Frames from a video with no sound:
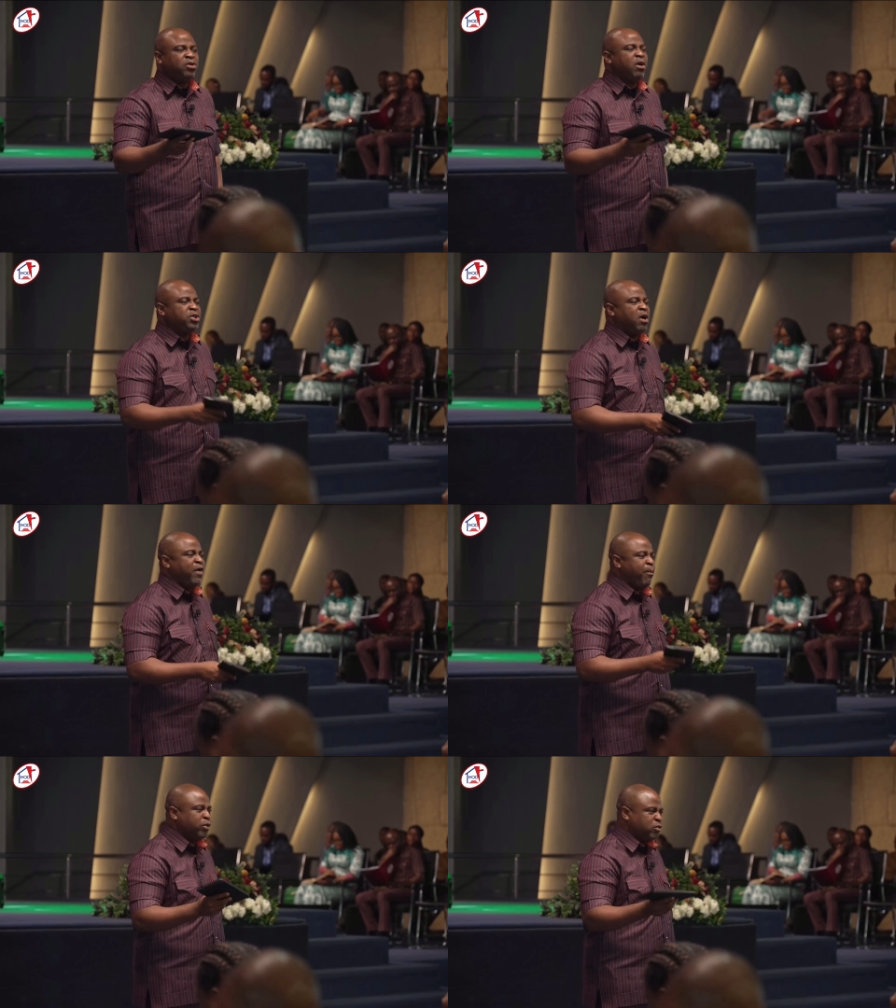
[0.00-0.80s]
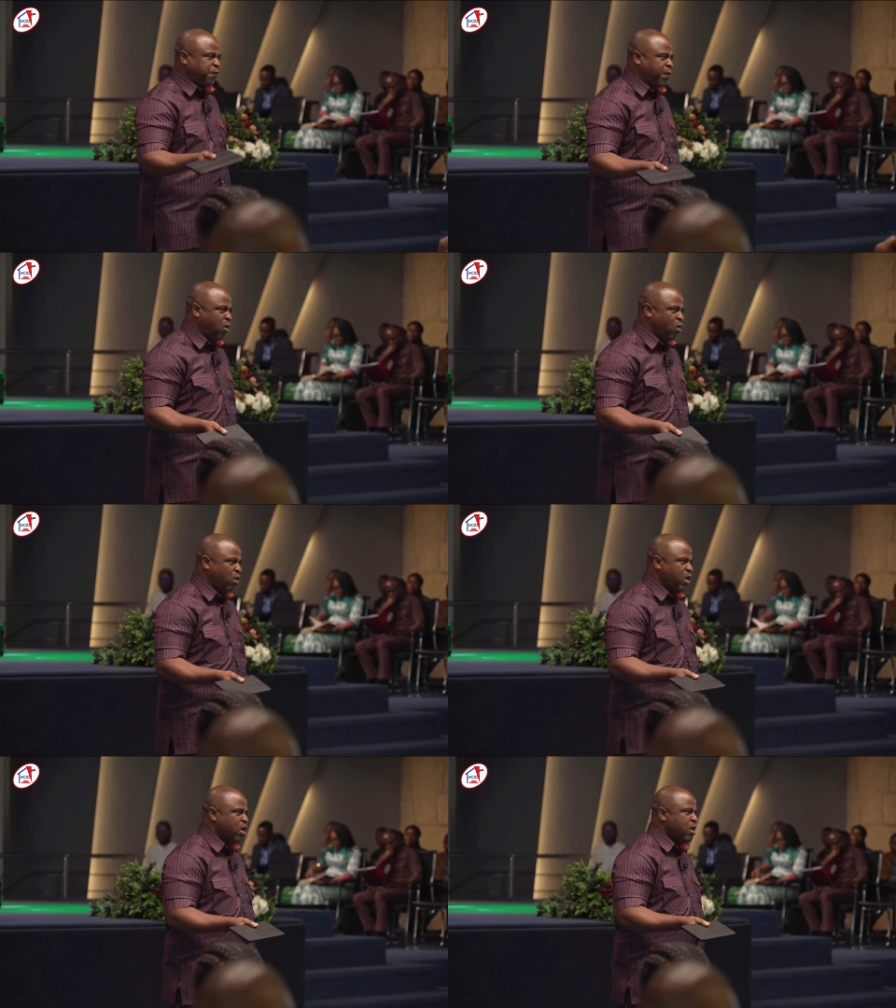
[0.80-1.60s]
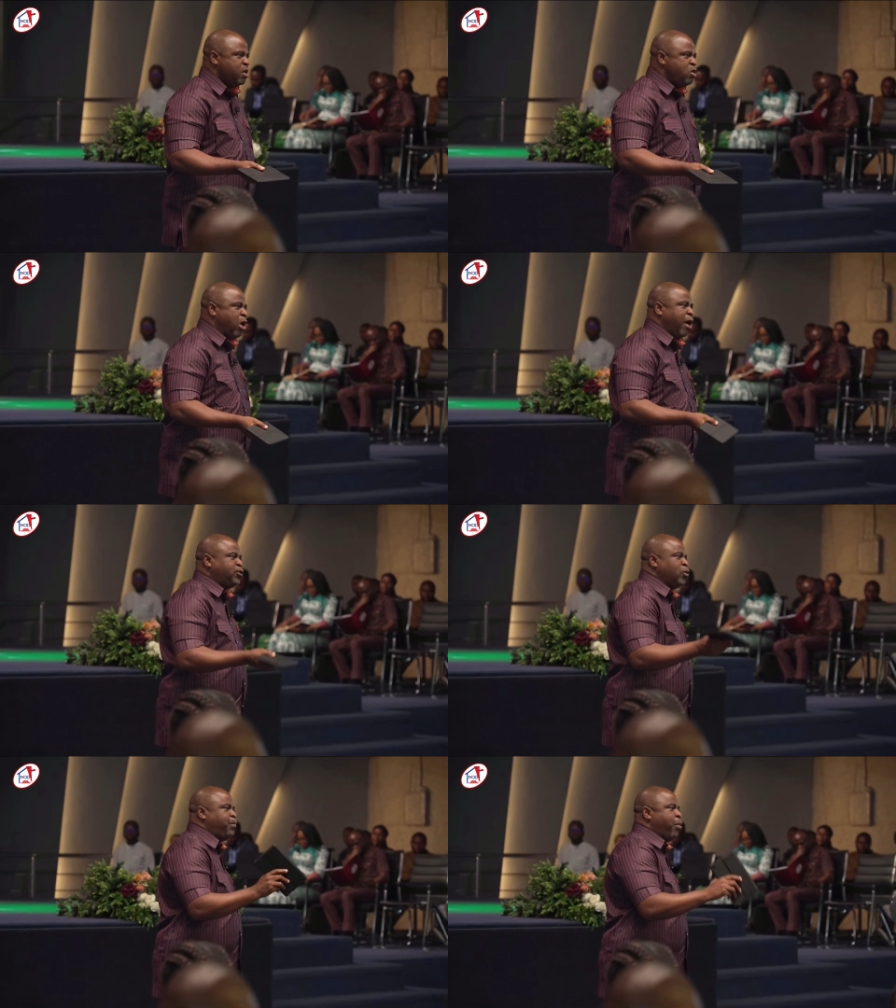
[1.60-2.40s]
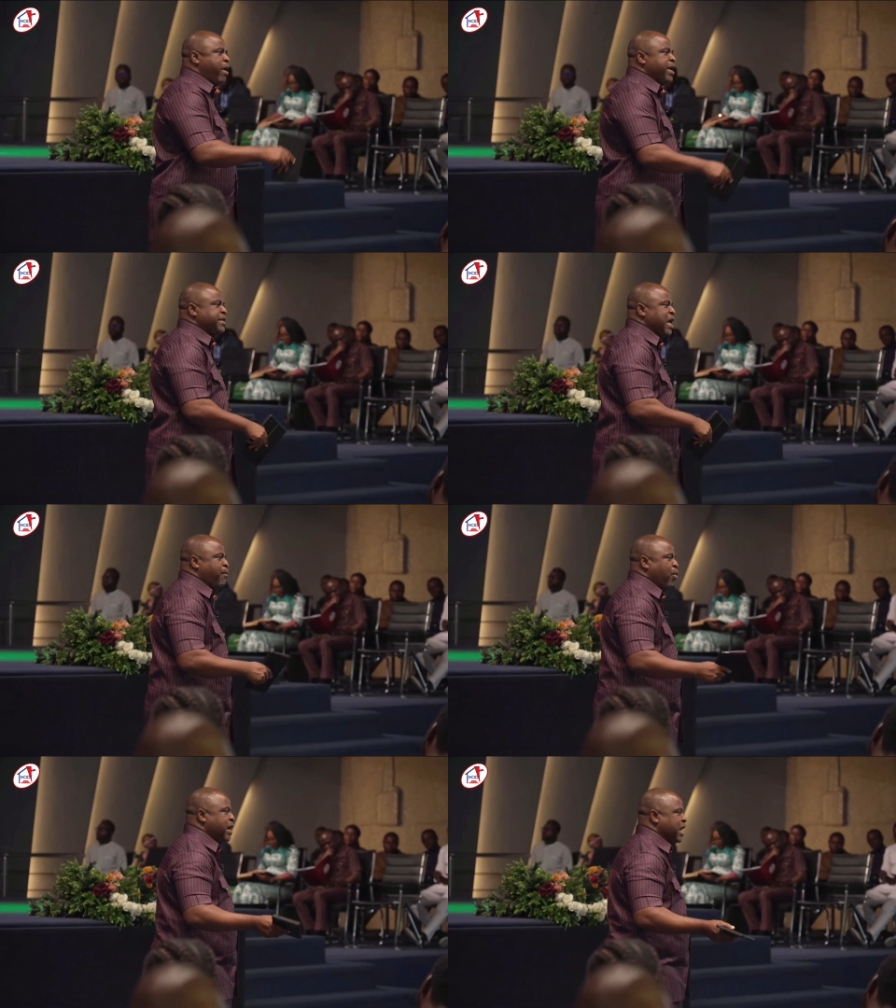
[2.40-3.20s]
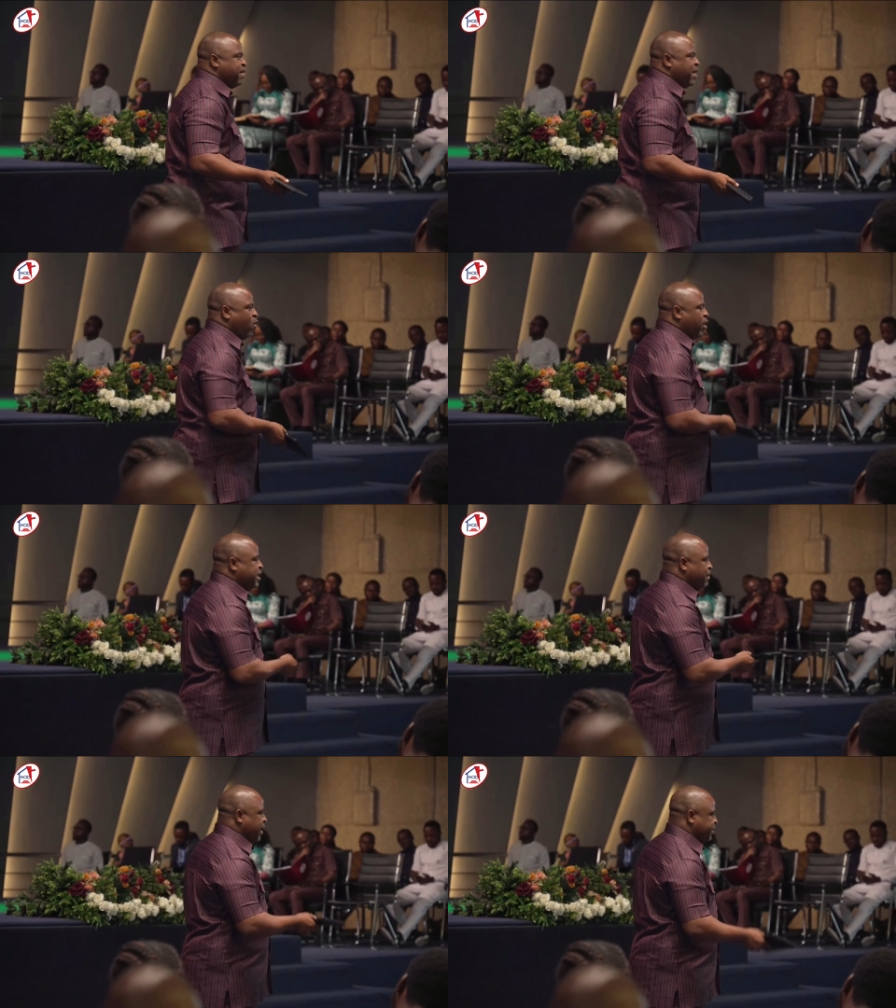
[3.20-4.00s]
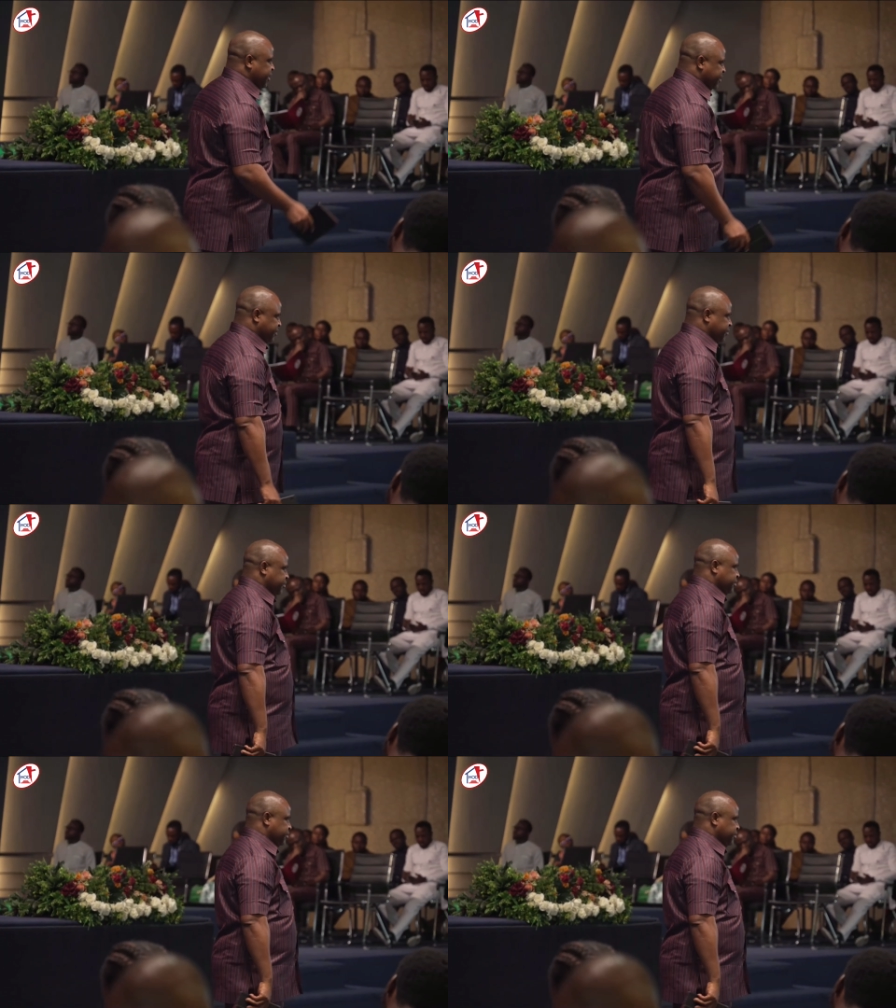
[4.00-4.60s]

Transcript: instruction for people to follow, not to punish them, but that they might walk in blessing.